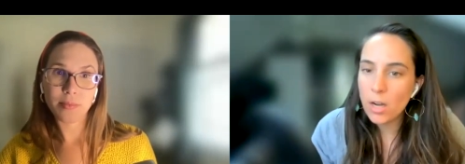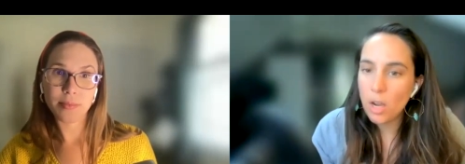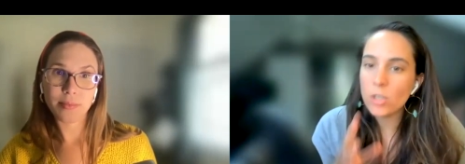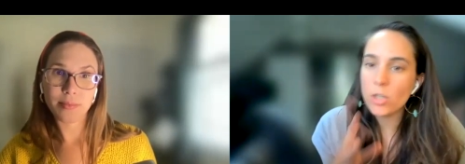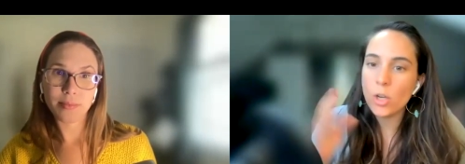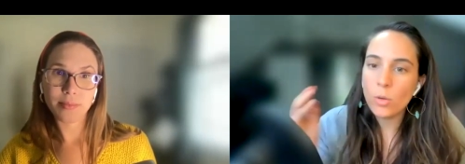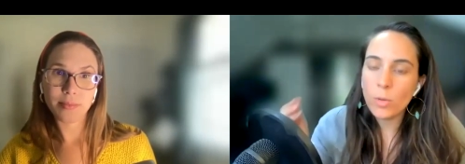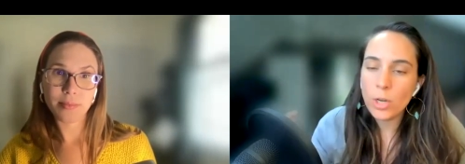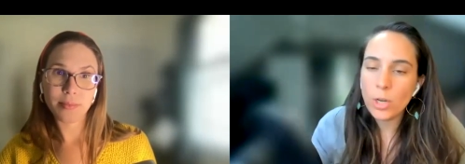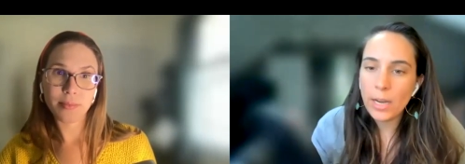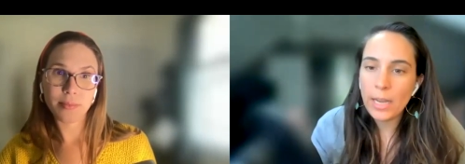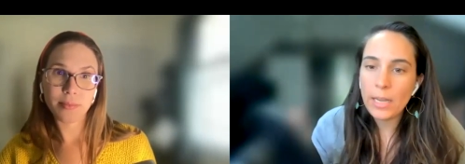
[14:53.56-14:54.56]

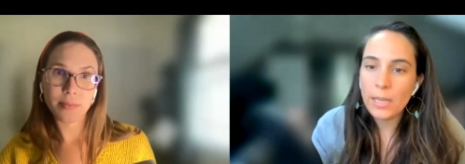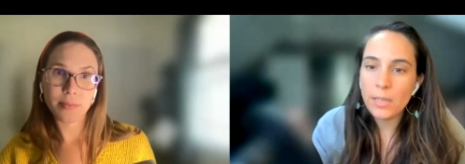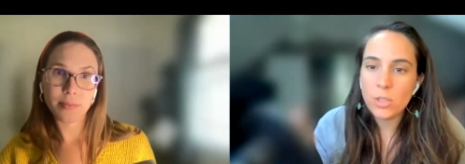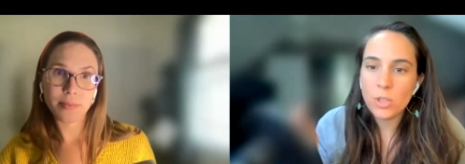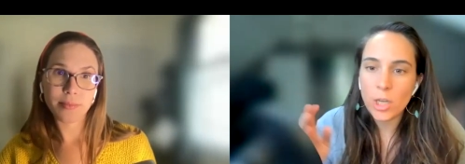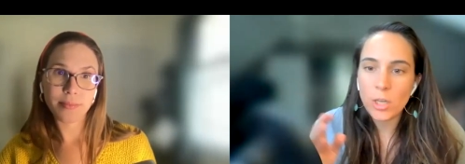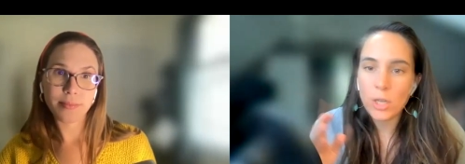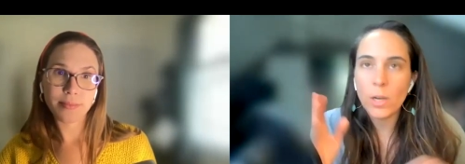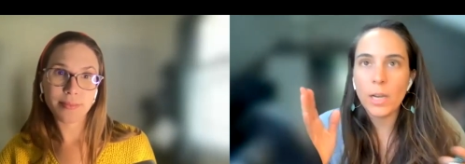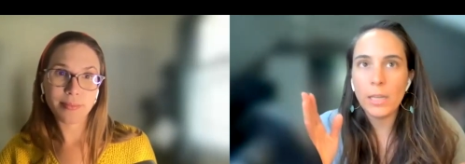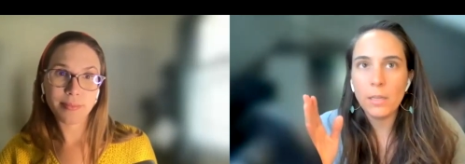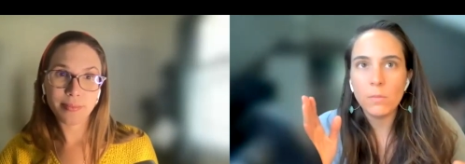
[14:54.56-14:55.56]
Speaker 1: October and
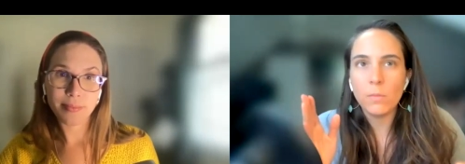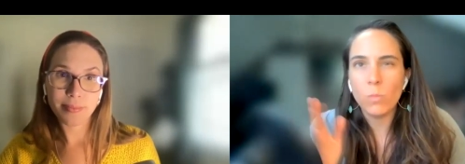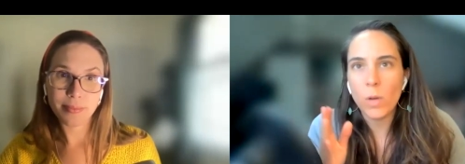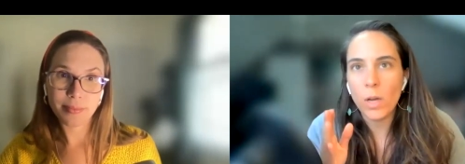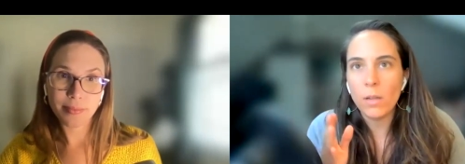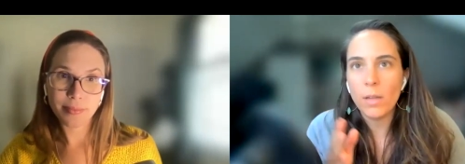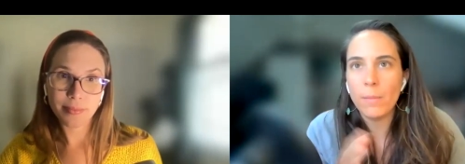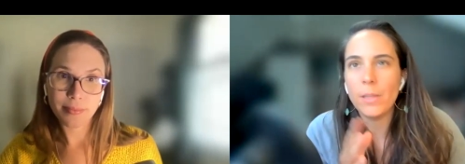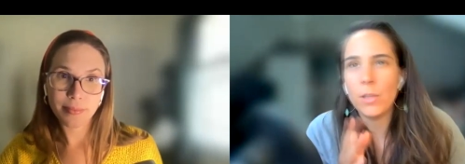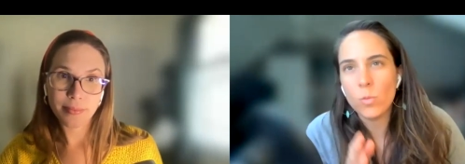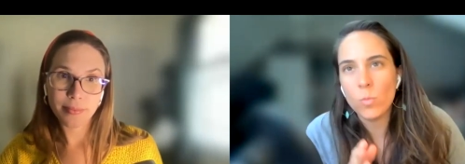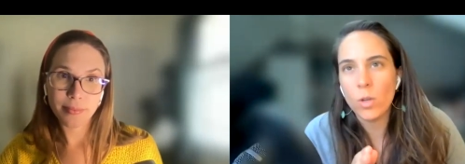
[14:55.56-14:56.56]
January. Well, I mean,
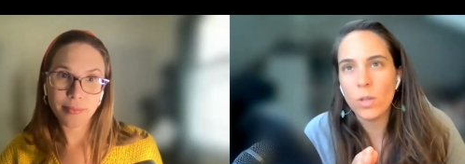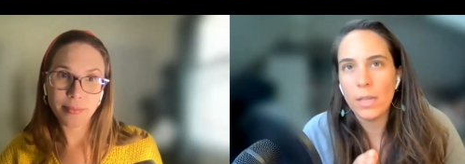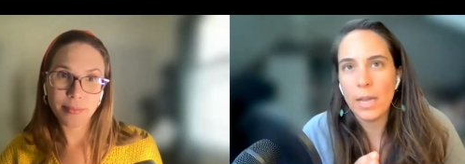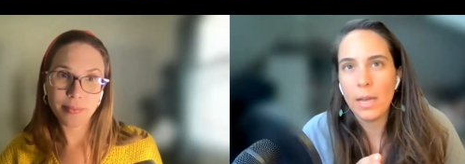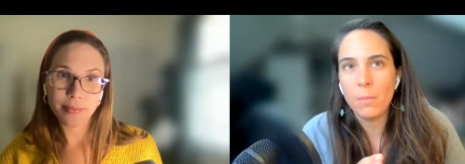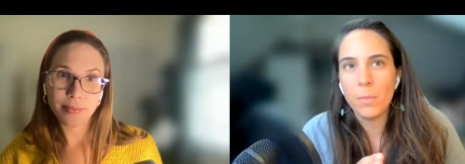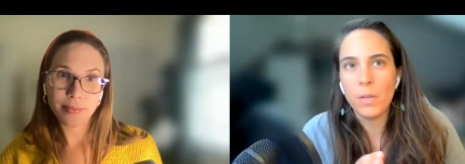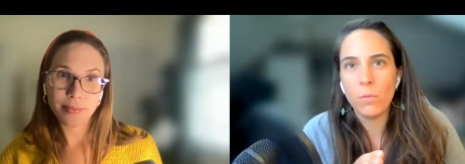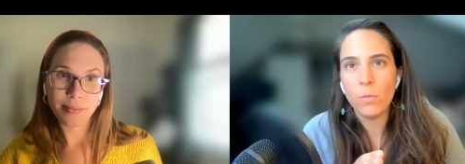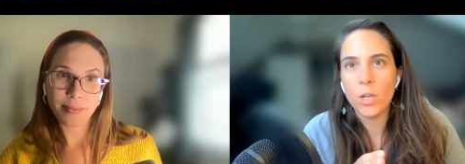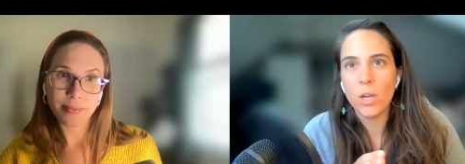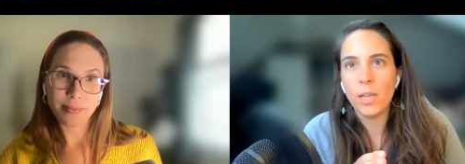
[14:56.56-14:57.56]
there's more than that, but if
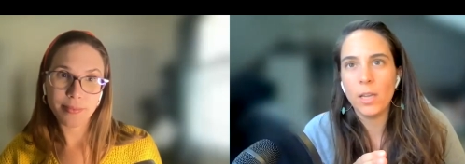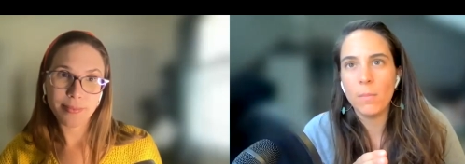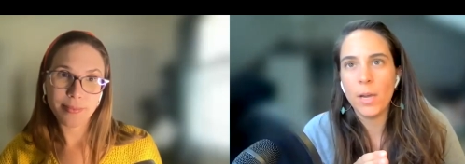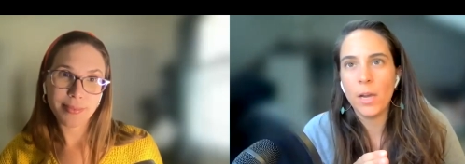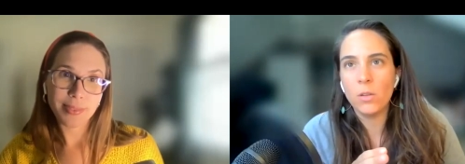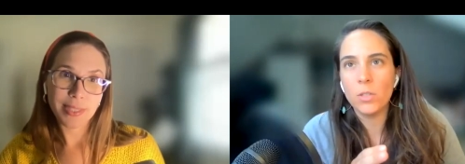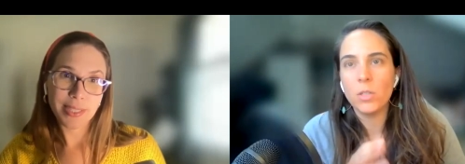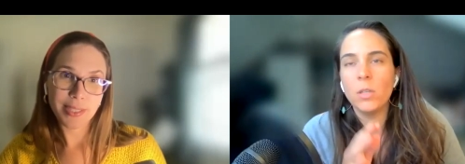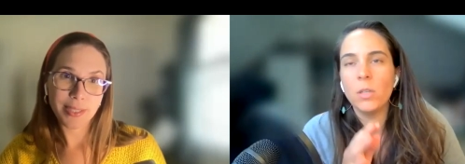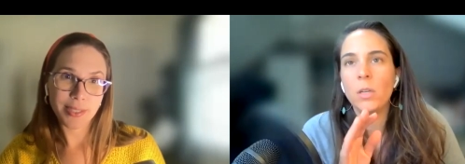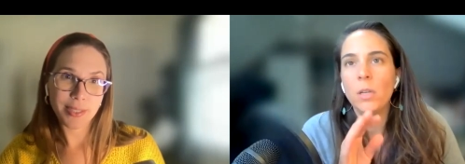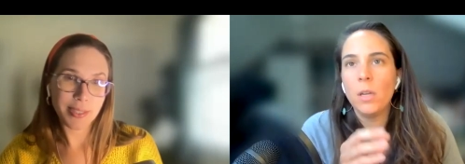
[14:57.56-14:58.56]
we're talking about
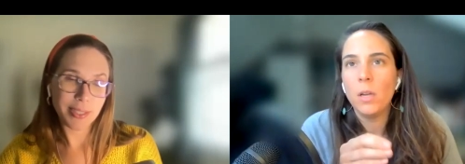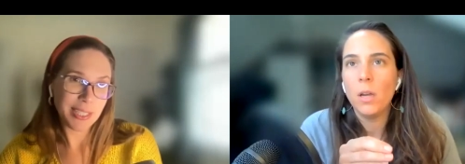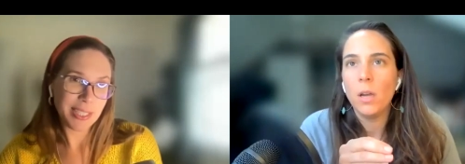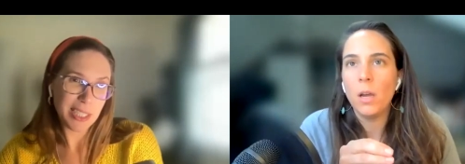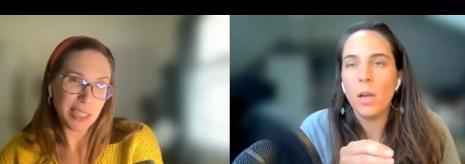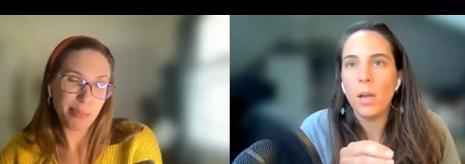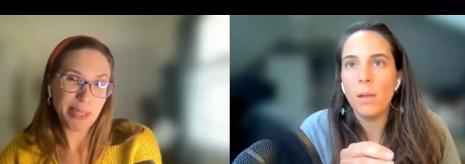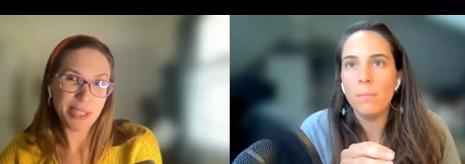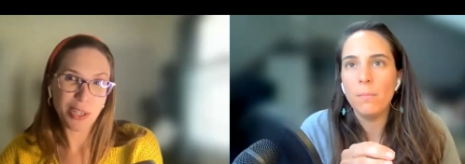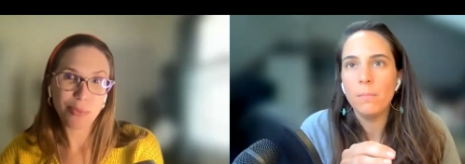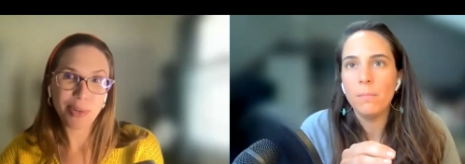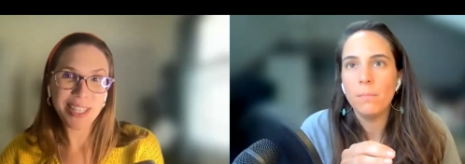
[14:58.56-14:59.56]
and it depends
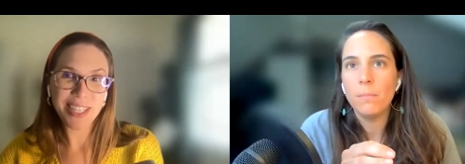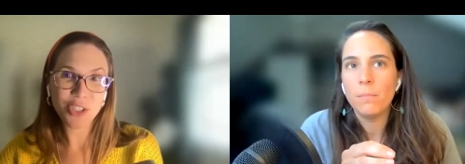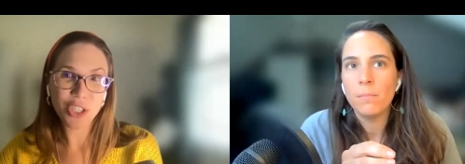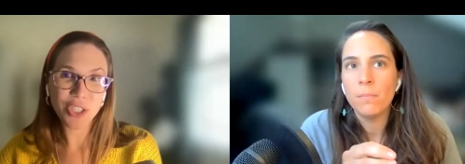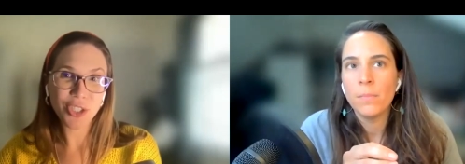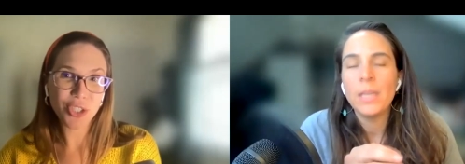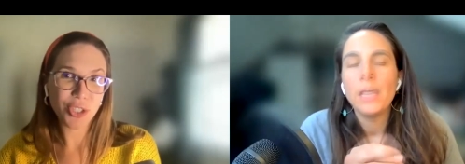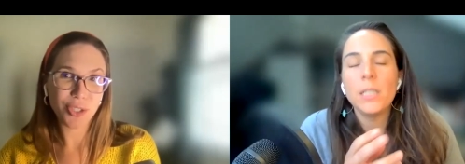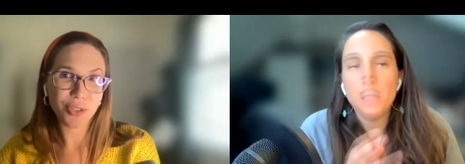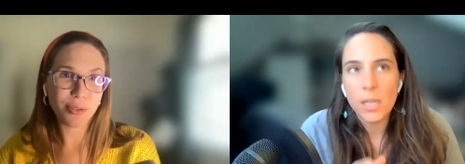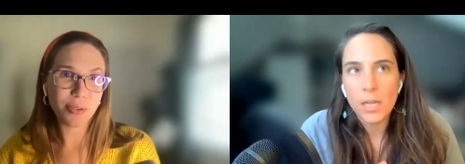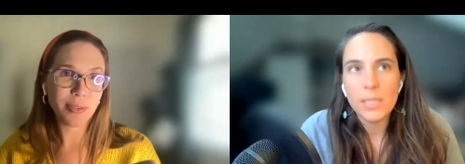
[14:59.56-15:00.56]
um, on
Speaker 2: religion too.
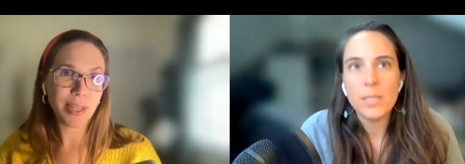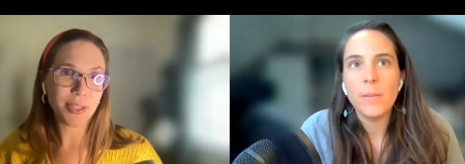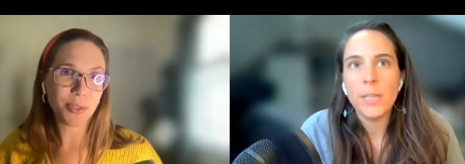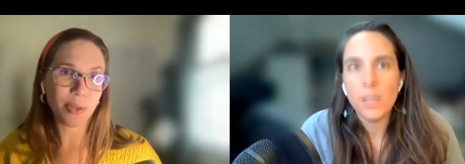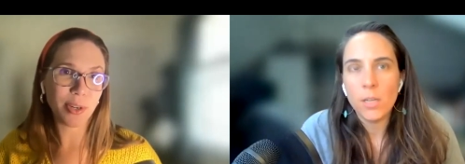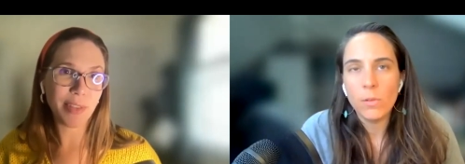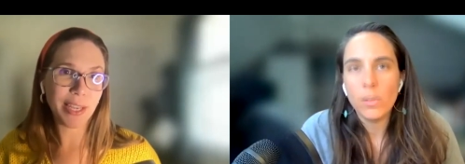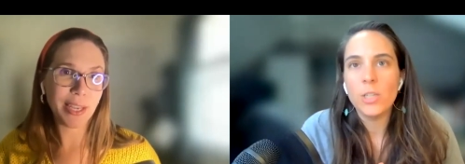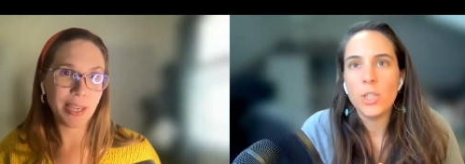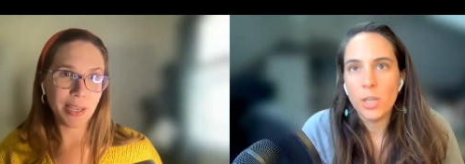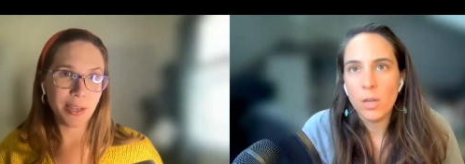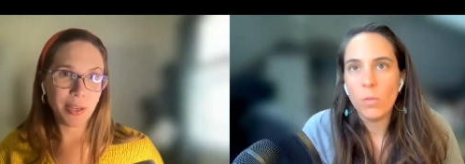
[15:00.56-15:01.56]
It does depend sort of on thing.
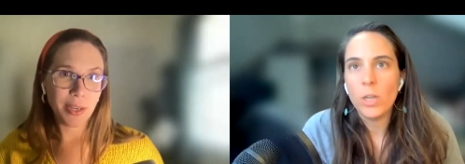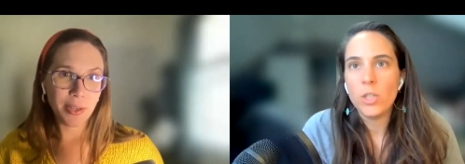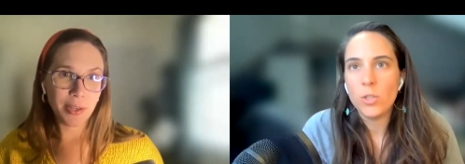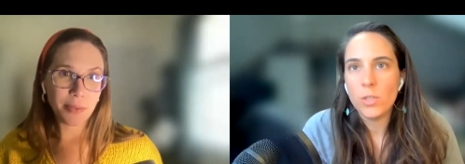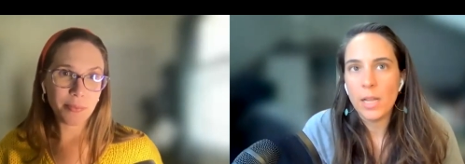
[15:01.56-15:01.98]
religion
Speaker 1: and what you